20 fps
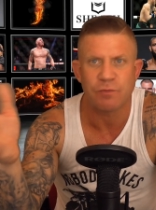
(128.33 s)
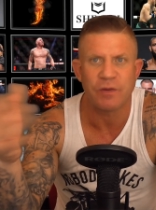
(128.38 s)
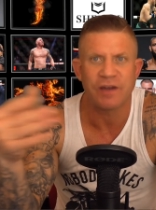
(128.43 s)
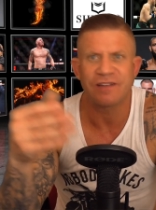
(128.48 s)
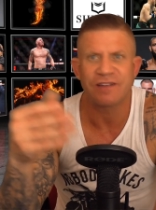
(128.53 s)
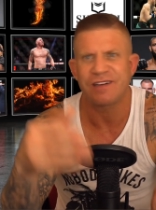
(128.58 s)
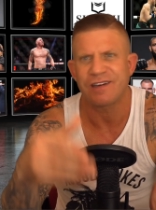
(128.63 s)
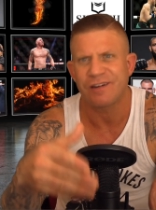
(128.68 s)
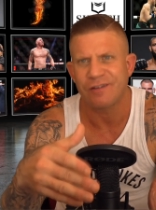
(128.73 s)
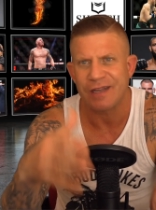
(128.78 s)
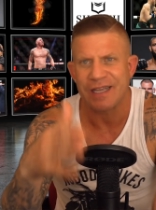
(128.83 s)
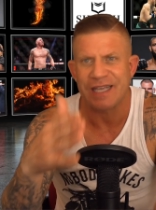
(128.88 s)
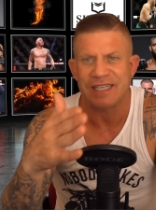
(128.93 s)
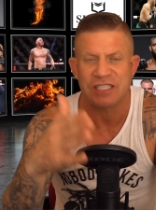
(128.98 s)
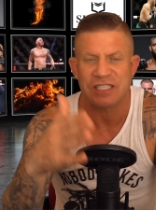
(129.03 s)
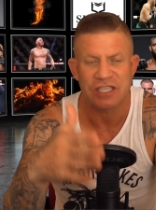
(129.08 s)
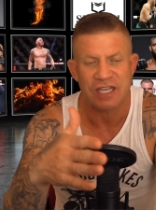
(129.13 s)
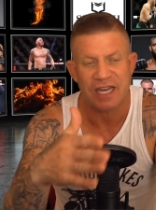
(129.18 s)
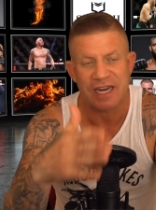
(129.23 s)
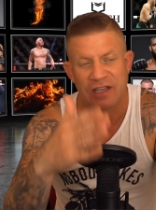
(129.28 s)
But you know, I
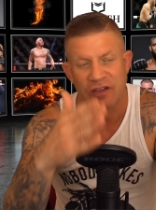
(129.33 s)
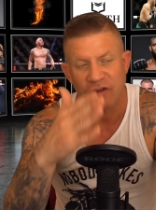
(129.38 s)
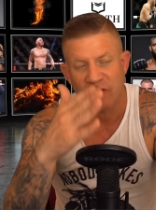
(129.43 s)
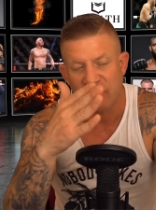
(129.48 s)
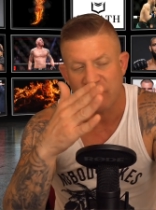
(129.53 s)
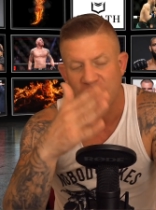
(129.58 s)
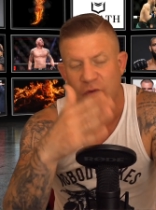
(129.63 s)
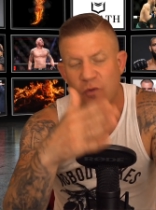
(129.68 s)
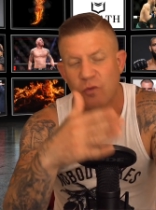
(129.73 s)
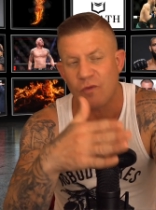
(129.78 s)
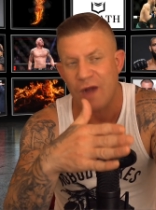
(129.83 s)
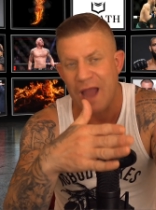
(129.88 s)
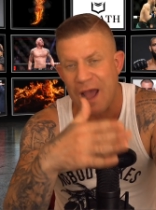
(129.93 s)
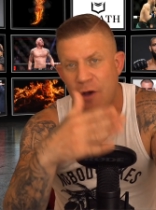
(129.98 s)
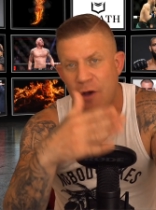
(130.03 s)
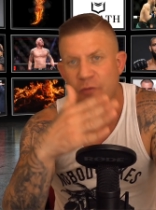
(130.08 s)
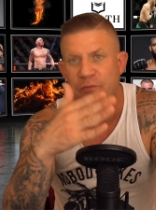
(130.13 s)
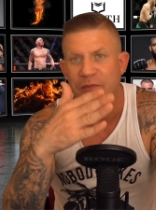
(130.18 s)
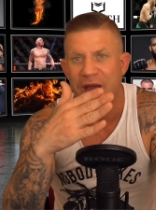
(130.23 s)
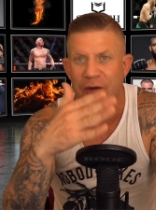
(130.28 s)
guess you kind of go go
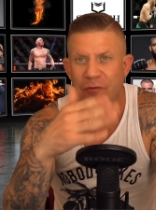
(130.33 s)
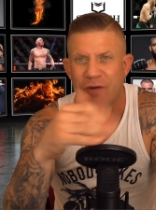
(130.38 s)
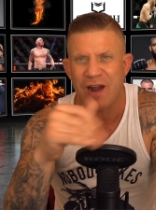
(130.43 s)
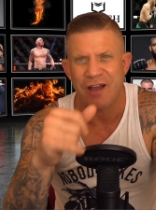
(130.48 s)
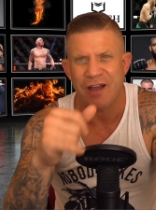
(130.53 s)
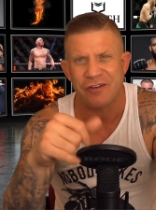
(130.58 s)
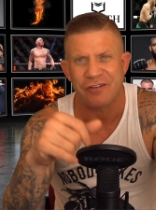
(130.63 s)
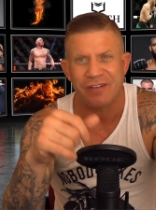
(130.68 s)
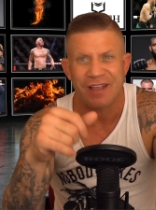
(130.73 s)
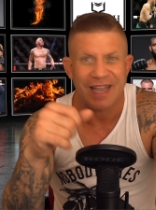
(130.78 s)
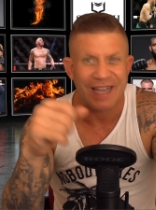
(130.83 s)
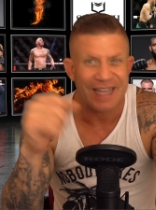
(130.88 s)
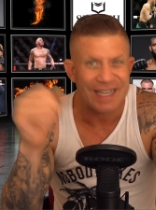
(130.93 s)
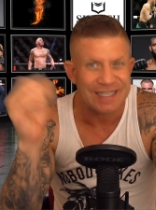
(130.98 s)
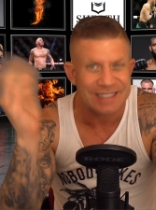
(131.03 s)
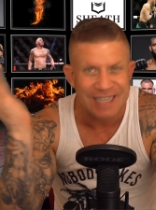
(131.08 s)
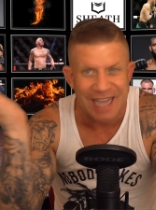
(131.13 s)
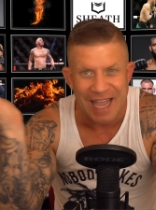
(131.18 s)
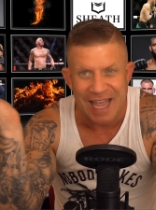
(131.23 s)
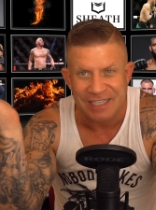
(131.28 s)
round by round. You're like, I
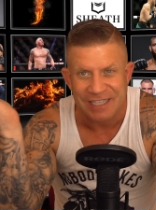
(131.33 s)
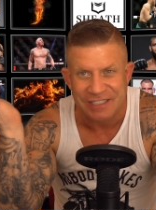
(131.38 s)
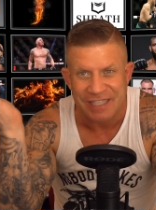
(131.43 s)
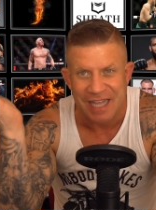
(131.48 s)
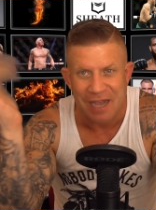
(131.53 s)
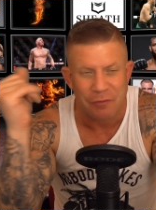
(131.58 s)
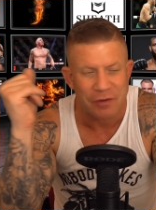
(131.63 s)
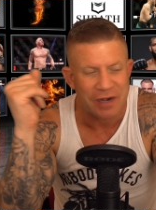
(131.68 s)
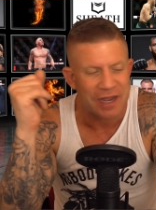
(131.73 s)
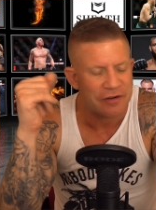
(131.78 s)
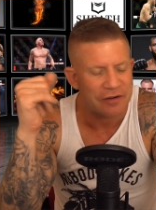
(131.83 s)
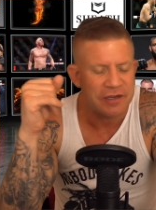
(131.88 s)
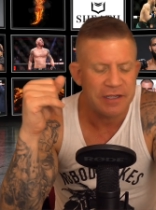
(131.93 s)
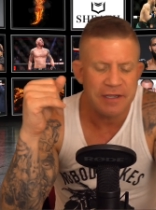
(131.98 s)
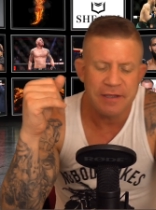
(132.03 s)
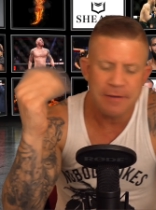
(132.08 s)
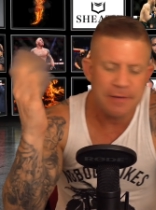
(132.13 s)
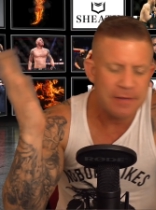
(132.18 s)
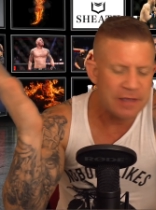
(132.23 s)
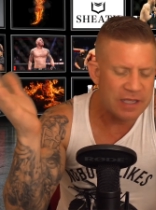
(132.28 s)
guess he edged that one out.
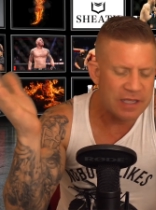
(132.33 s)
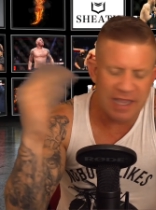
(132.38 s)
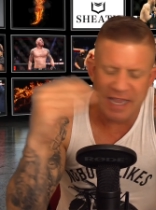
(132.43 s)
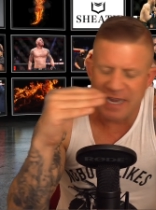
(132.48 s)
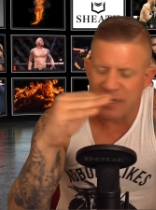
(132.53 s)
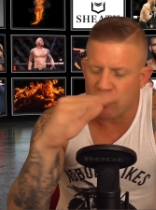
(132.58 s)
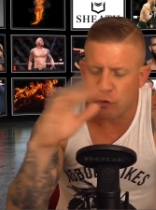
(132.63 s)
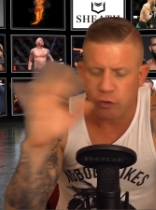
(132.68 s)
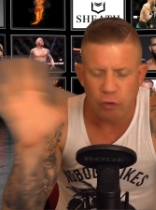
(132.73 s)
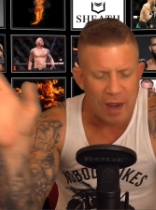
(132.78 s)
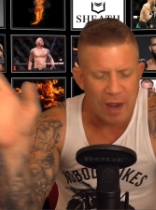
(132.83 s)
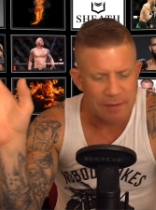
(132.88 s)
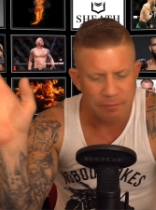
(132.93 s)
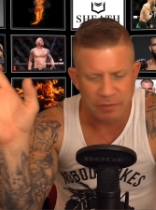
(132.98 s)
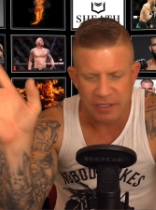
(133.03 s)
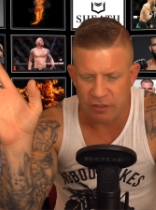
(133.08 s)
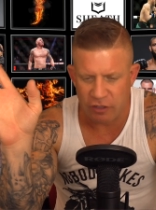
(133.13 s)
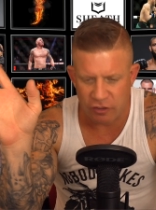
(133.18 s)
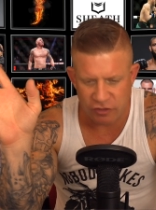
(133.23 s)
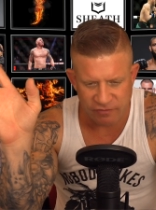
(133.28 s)

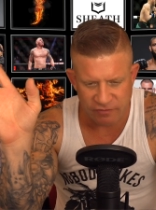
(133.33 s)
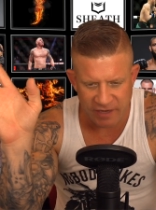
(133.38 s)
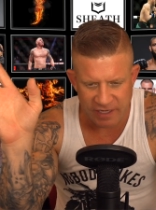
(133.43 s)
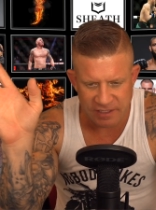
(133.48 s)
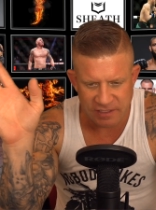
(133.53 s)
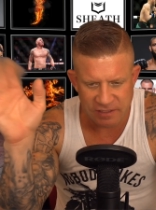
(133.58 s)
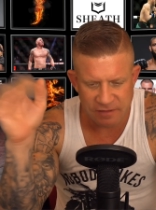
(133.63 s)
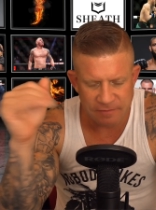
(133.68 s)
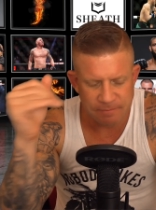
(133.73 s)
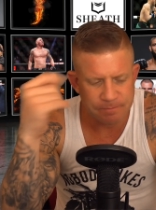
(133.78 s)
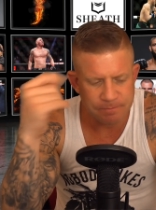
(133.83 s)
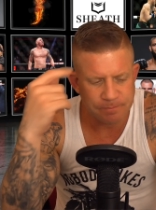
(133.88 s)
Incredibly close fights,